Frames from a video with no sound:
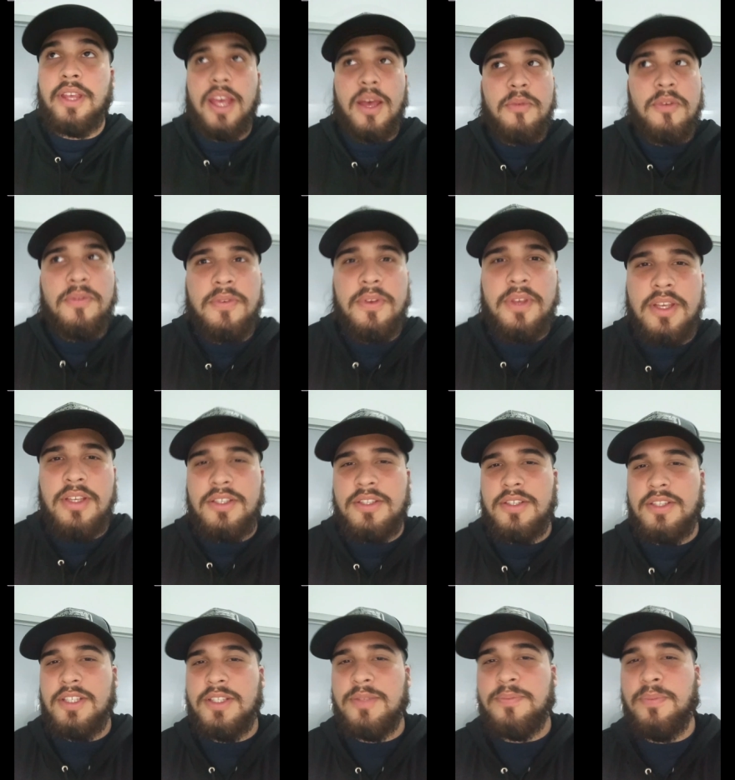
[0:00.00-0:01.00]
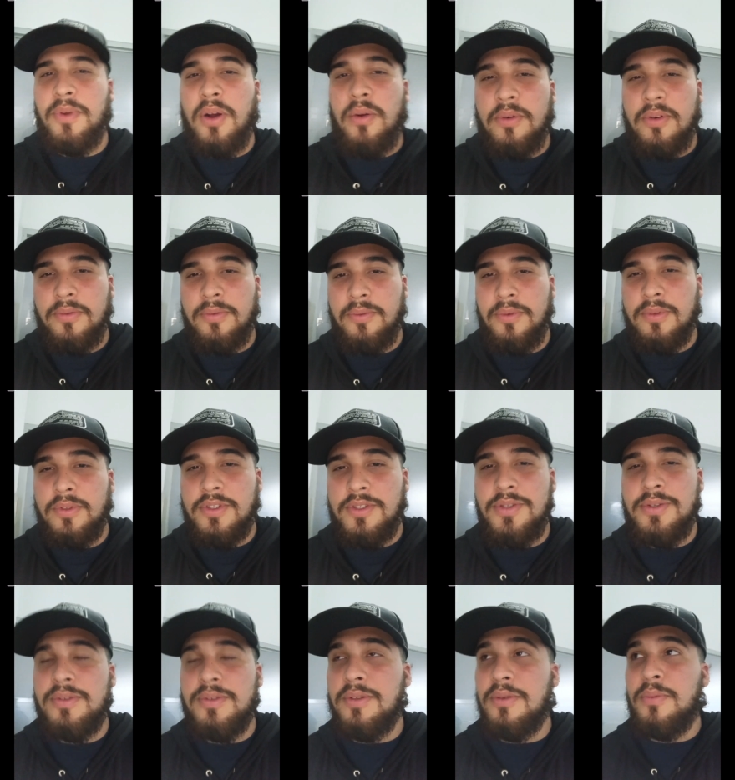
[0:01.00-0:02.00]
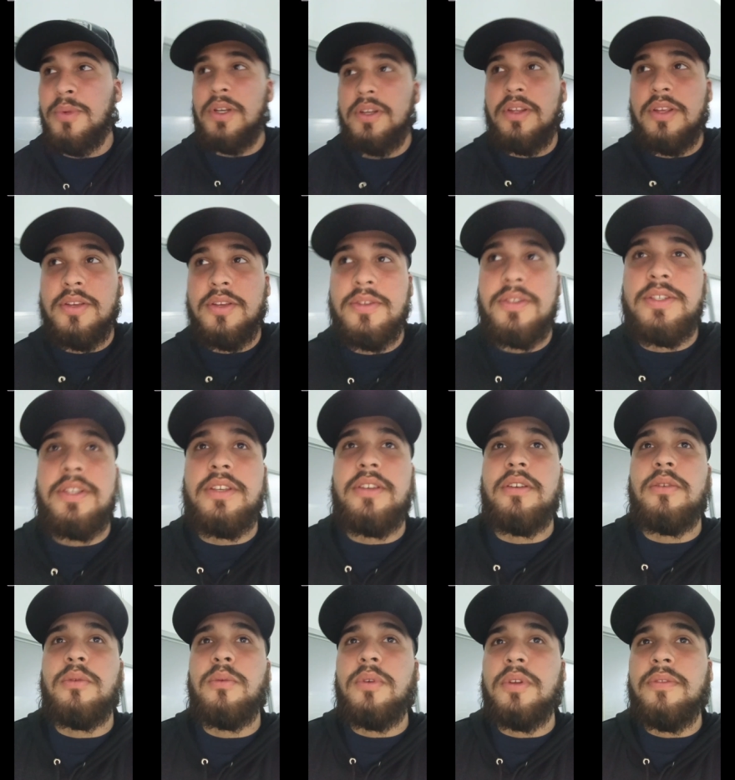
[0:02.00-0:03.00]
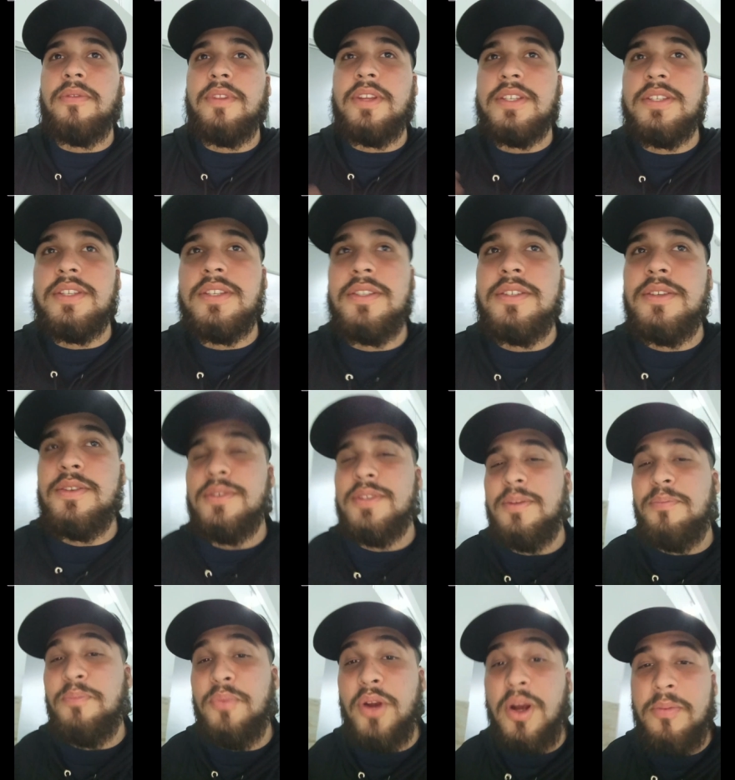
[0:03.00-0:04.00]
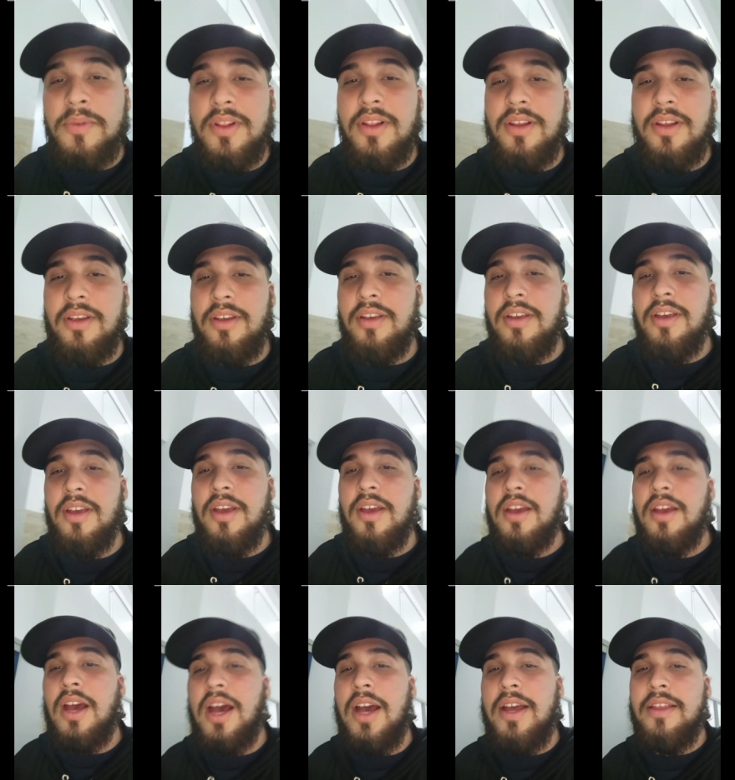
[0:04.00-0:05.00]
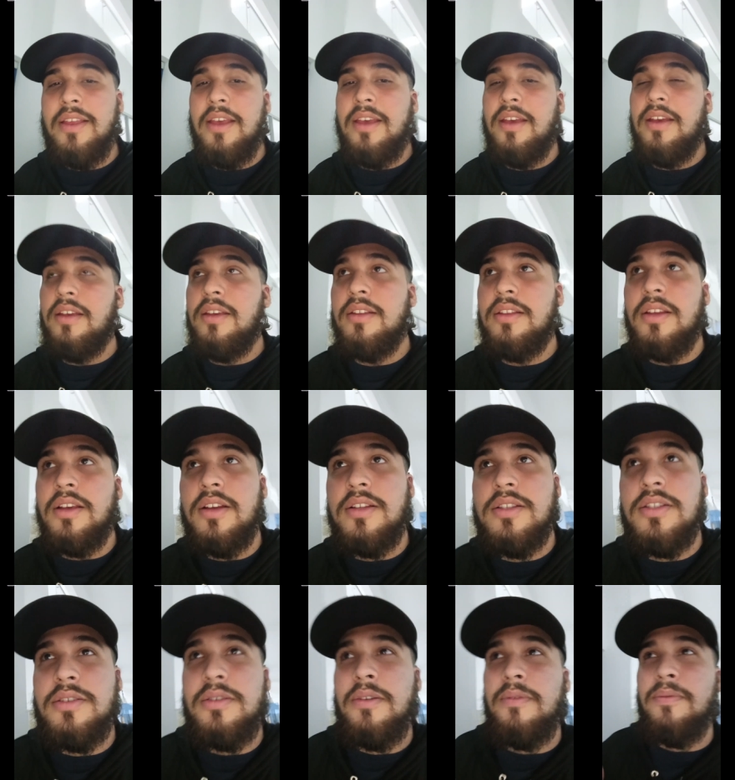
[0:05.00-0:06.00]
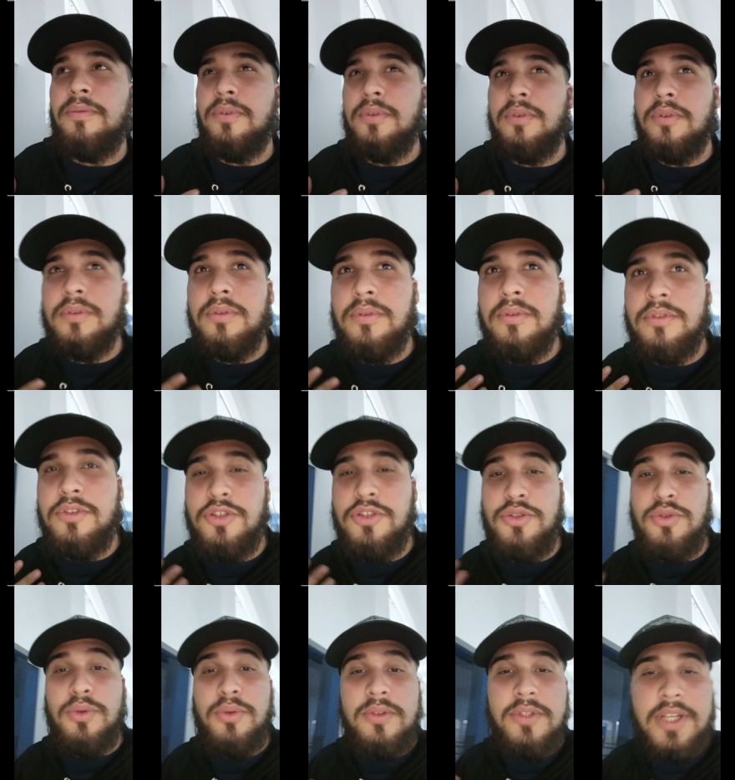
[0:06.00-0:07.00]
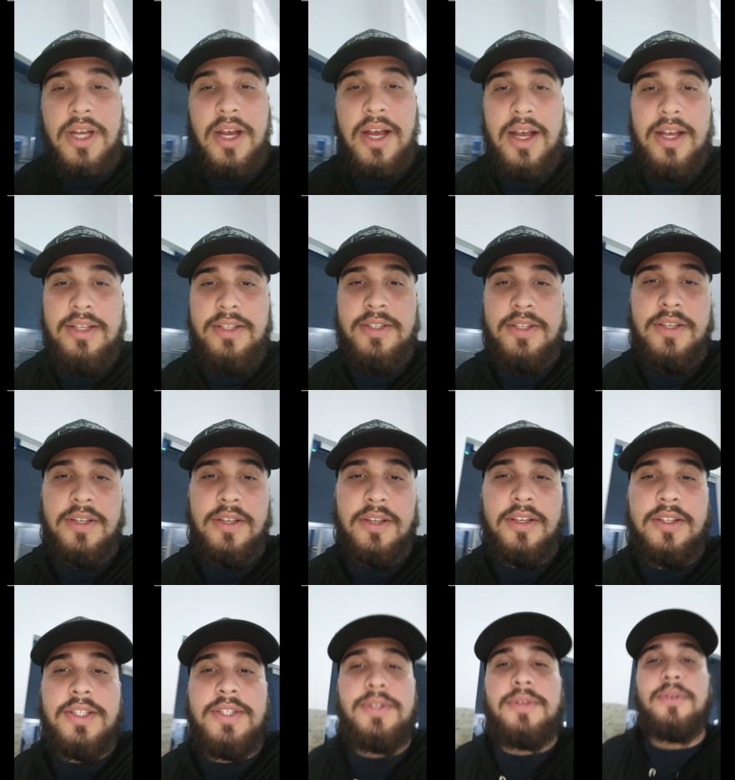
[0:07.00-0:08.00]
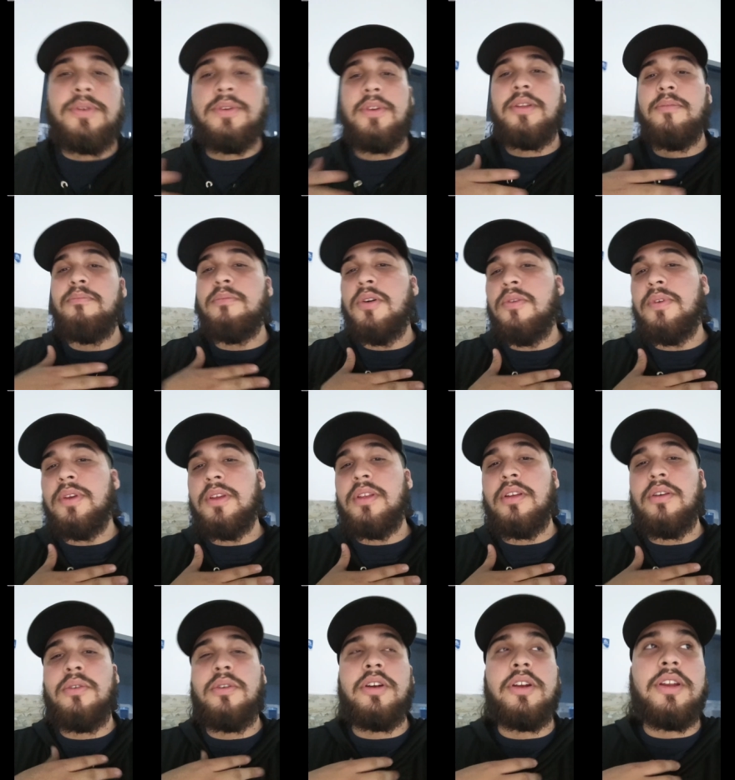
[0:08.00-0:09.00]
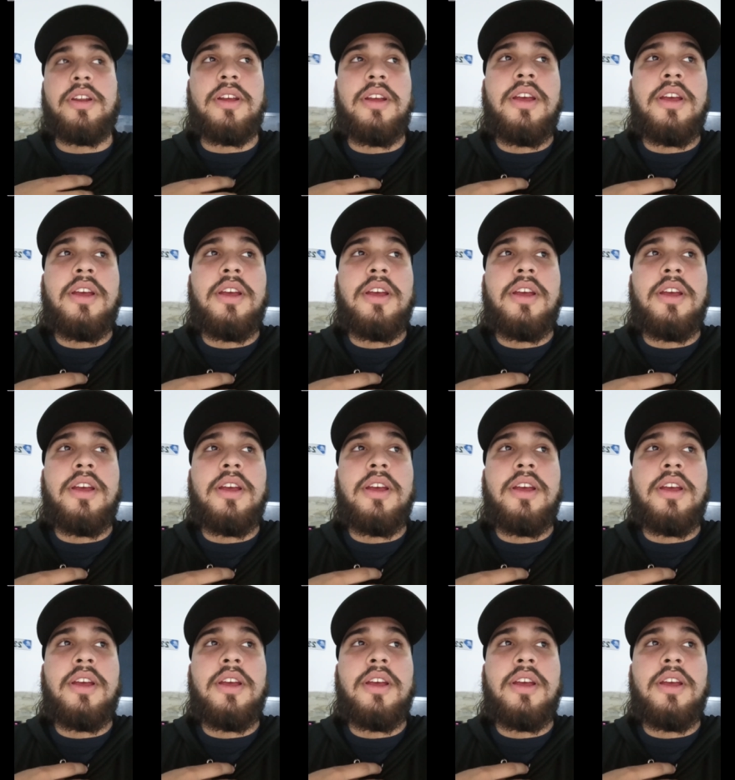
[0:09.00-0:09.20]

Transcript: gamification is a powerful tool when this is used properly. It can transform dual tasks into innovating or